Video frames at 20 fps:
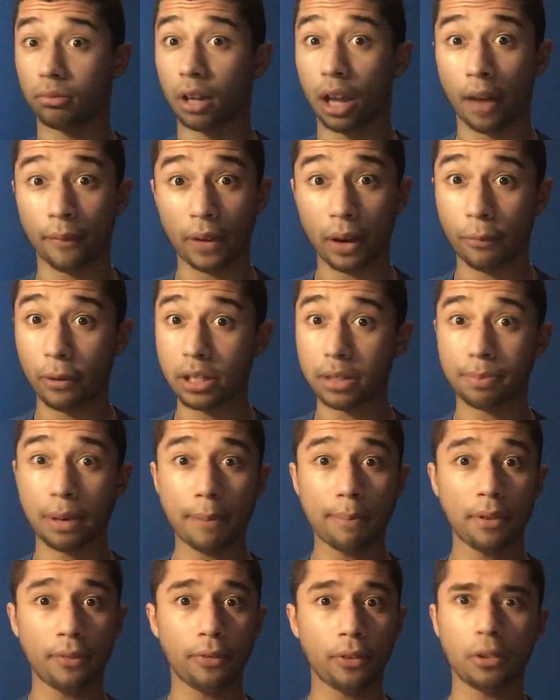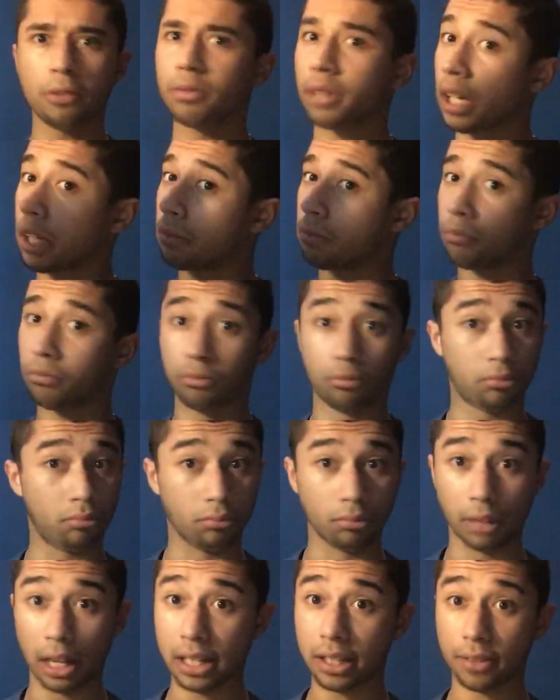if I was Papa Fur, then
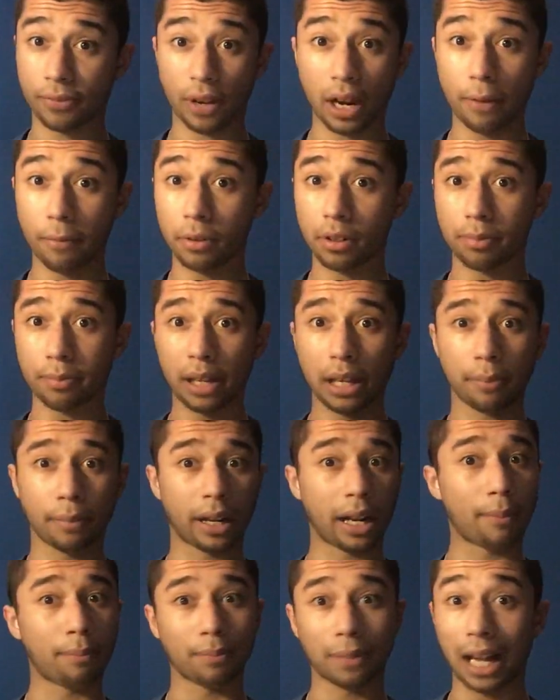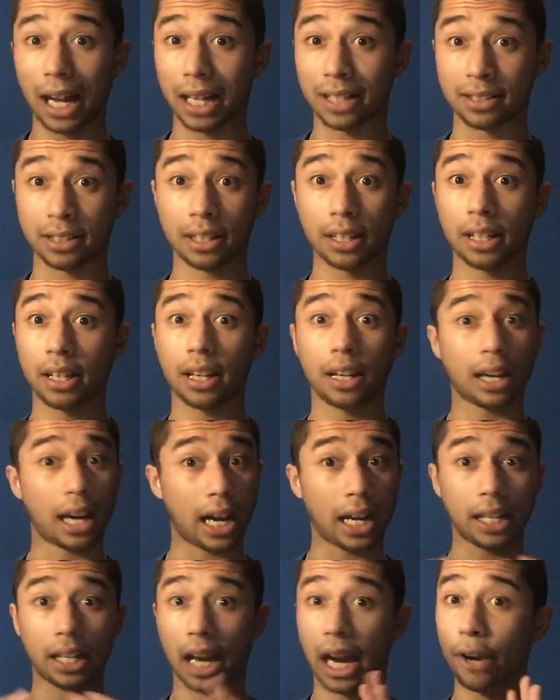that's fine with me. But I'm not.
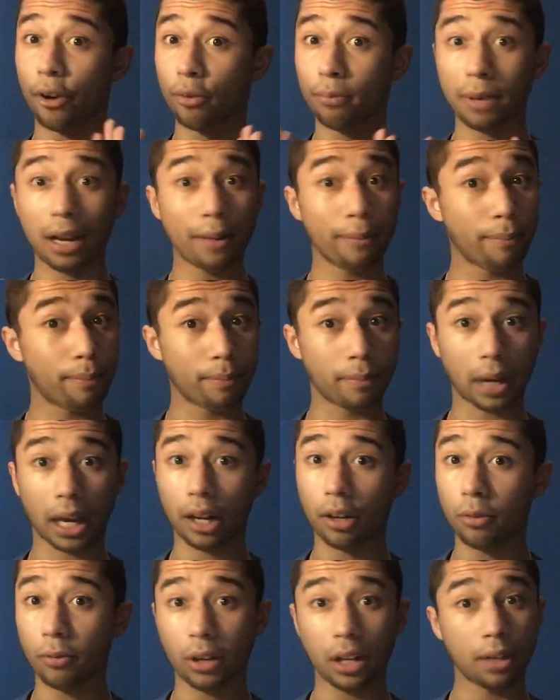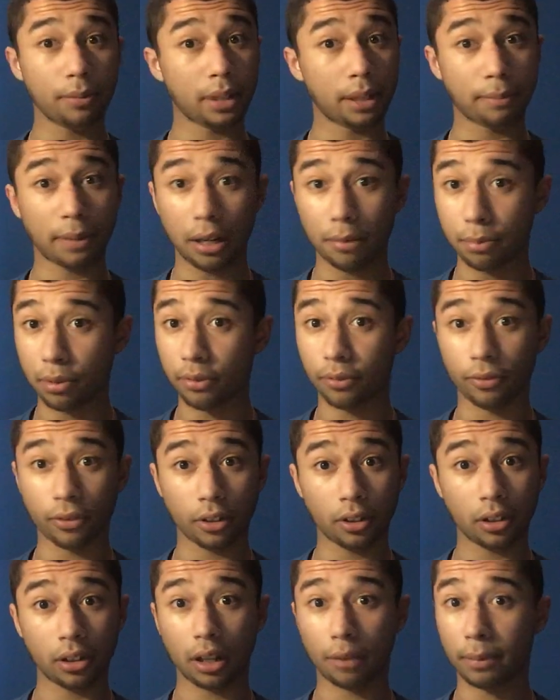I don't mind. I don't want to be Papa
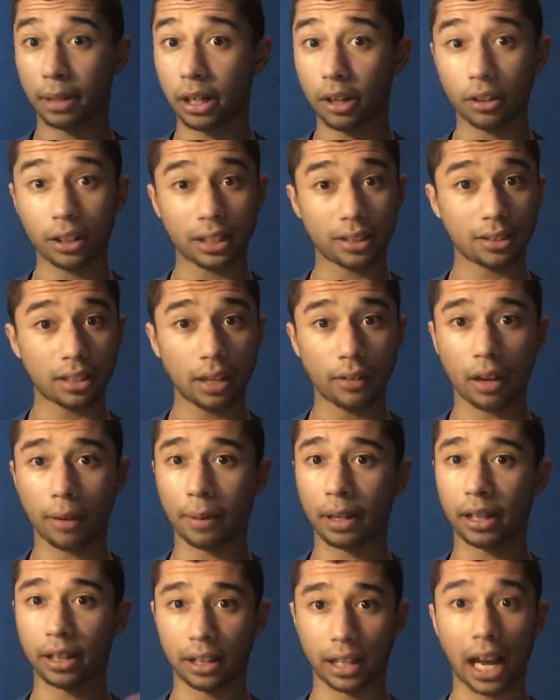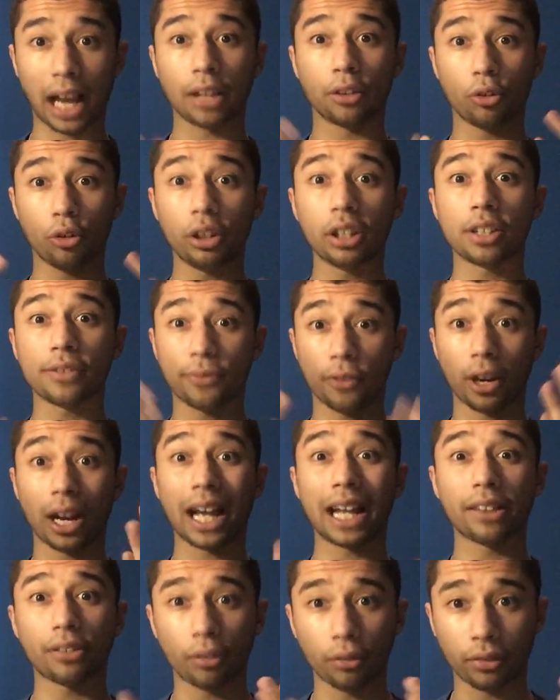Fur. I mean, all that stuff. I mean, I do this for
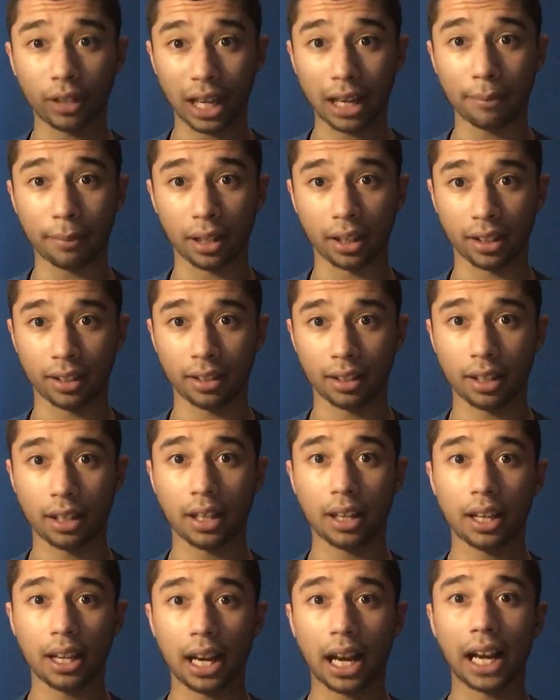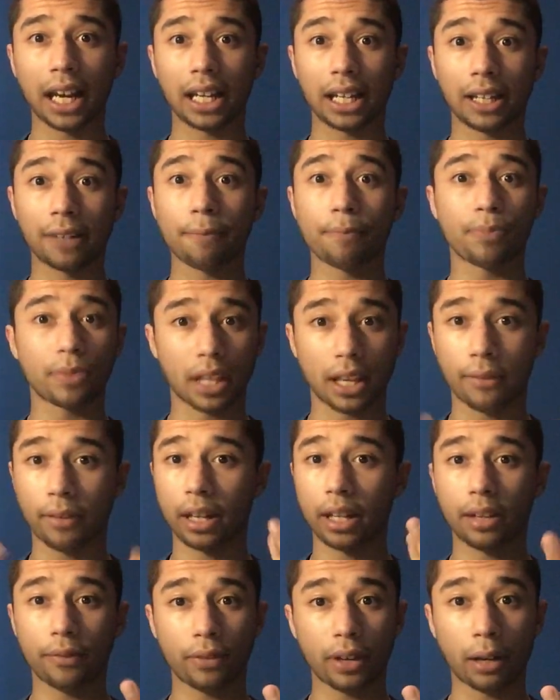entertainment. Even
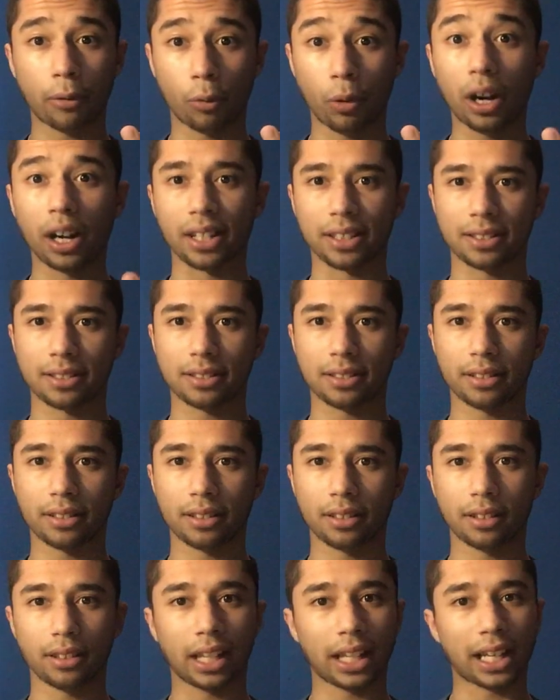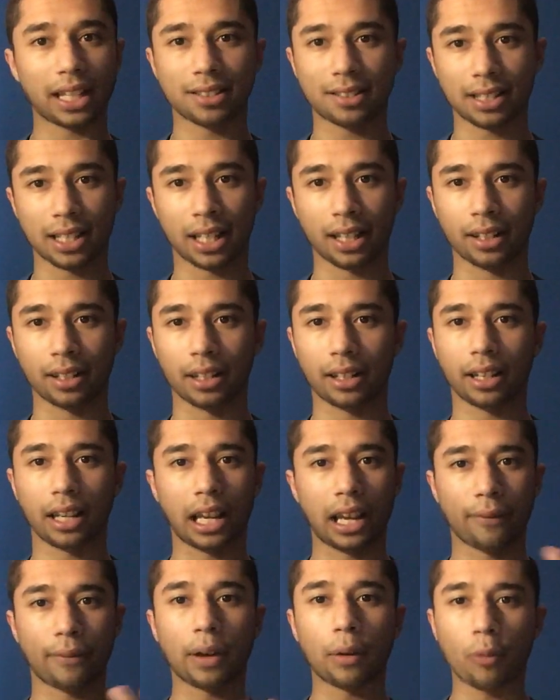if I was, like I said,
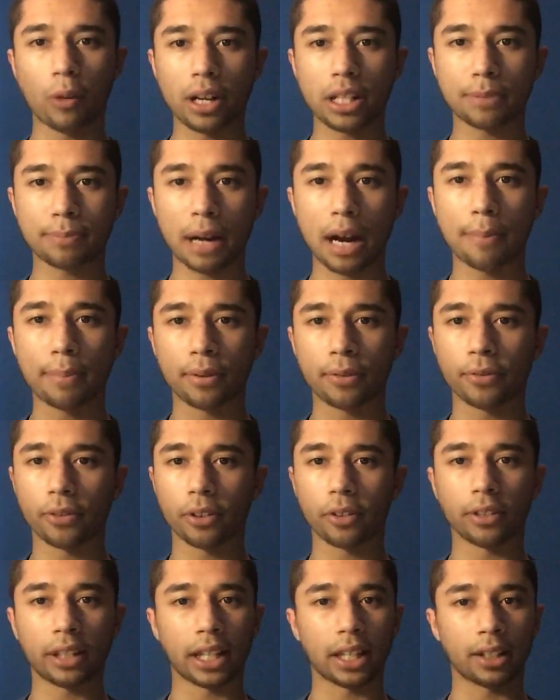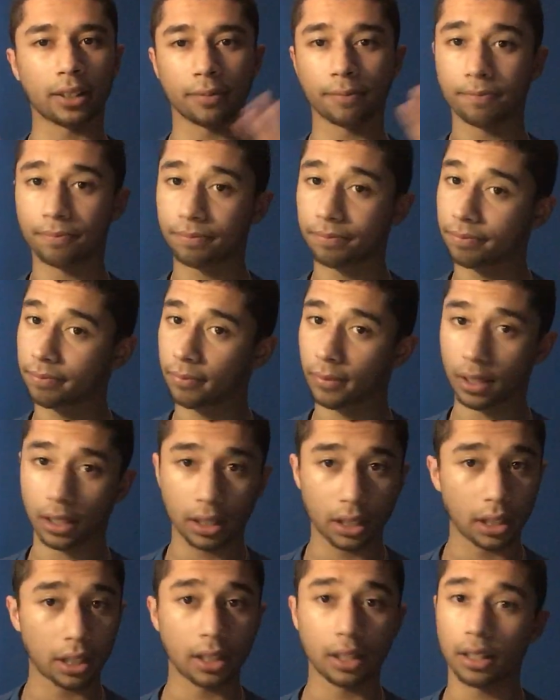if I was Papa Fur, then
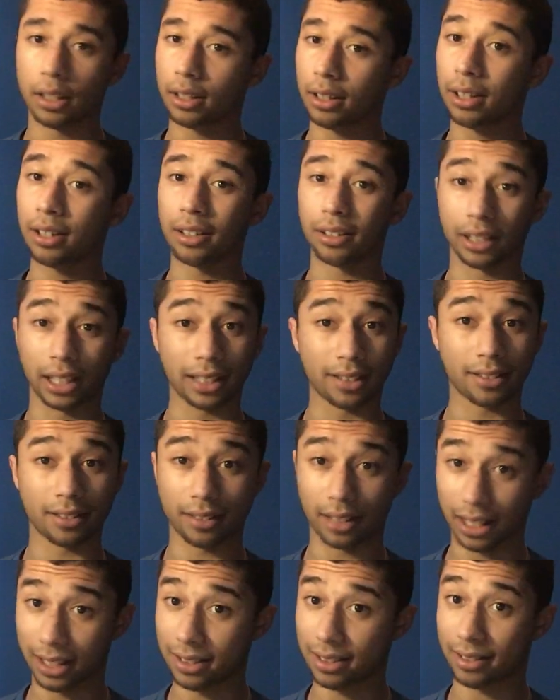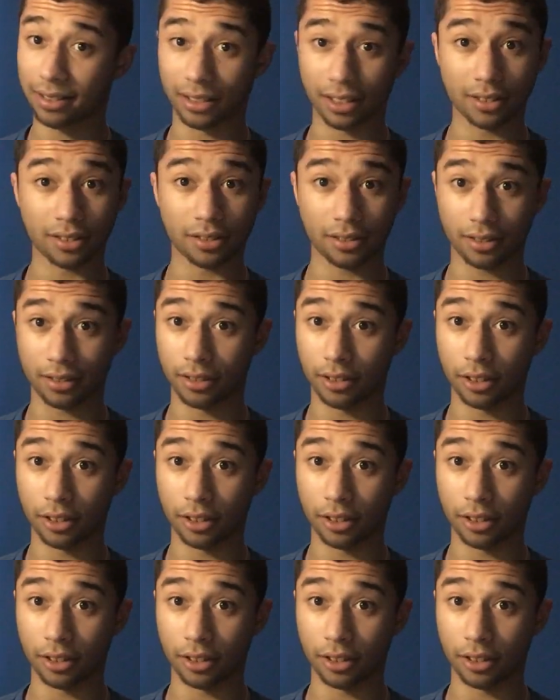that's just